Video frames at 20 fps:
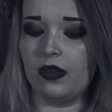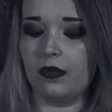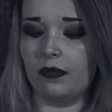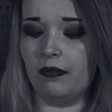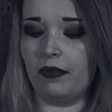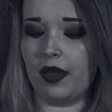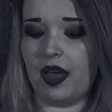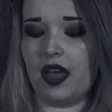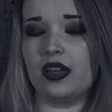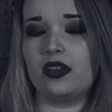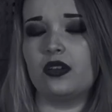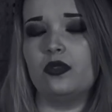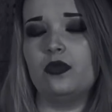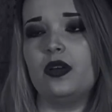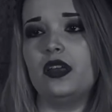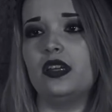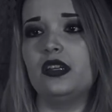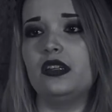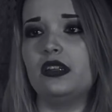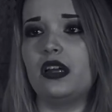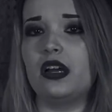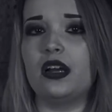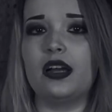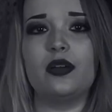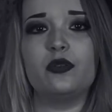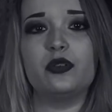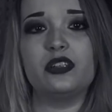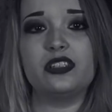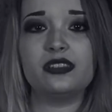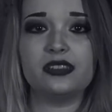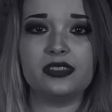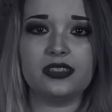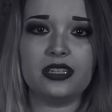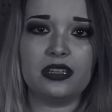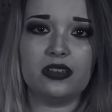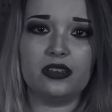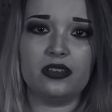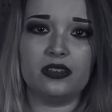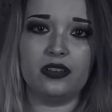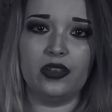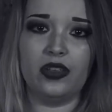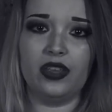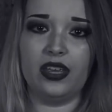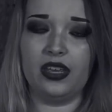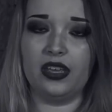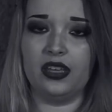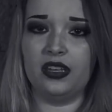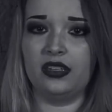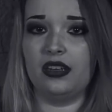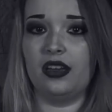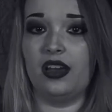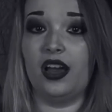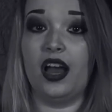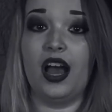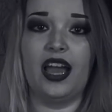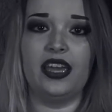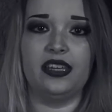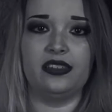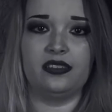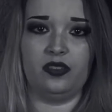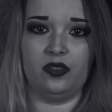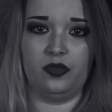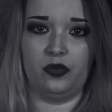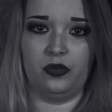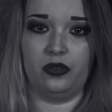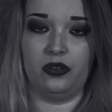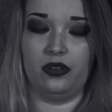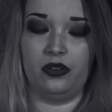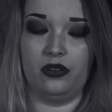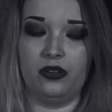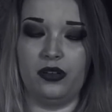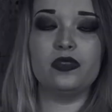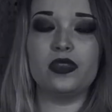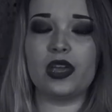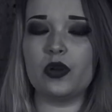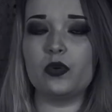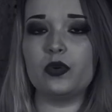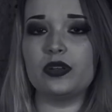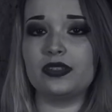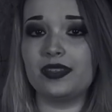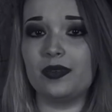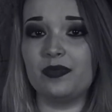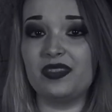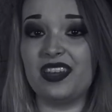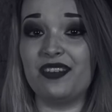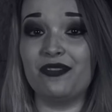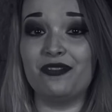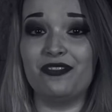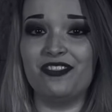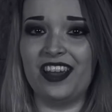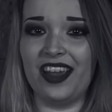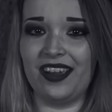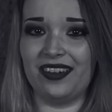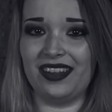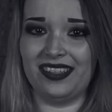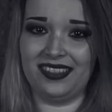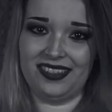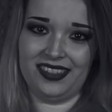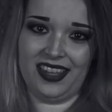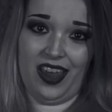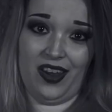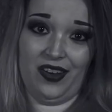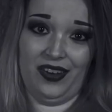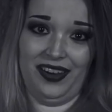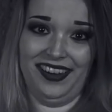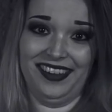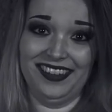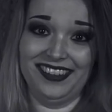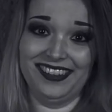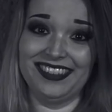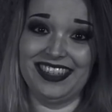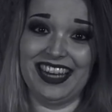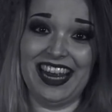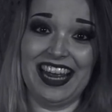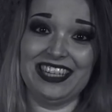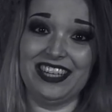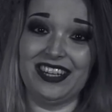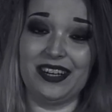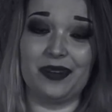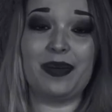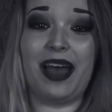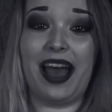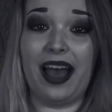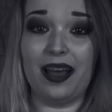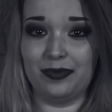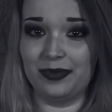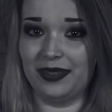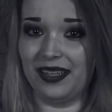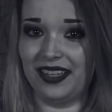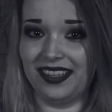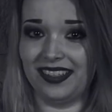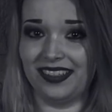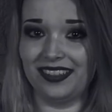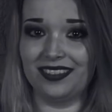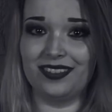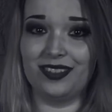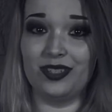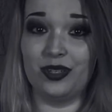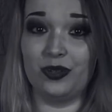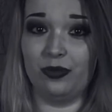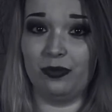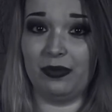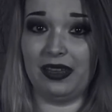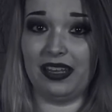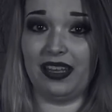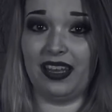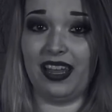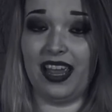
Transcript: Back when I was still in high school, there was something very scary that ended up happening to me,